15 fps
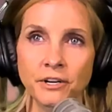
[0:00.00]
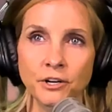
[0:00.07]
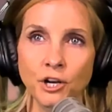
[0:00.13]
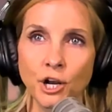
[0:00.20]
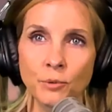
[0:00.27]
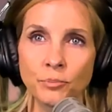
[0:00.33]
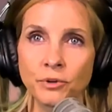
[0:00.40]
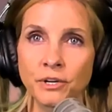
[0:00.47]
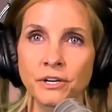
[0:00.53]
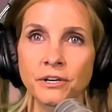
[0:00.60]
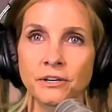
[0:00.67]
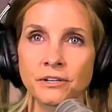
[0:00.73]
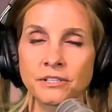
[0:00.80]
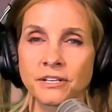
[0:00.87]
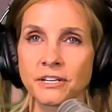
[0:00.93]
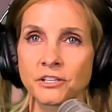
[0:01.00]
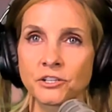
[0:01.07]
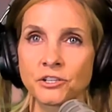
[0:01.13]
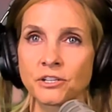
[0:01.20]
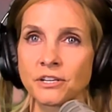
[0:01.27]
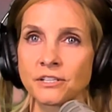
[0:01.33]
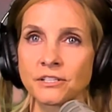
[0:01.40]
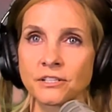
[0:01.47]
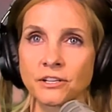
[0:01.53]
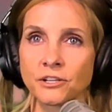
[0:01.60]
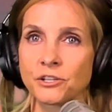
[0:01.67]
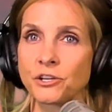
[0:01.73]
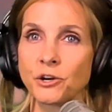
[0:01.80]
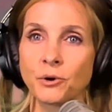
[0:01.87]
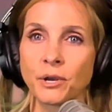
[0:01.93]
in a couple of years and it's just,
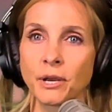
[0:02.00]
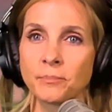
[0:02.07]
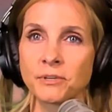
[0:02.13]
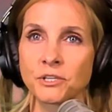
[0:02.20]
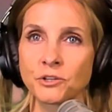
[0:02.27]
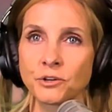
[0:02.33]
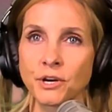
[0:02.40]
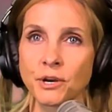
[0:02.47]
there's no chemistry,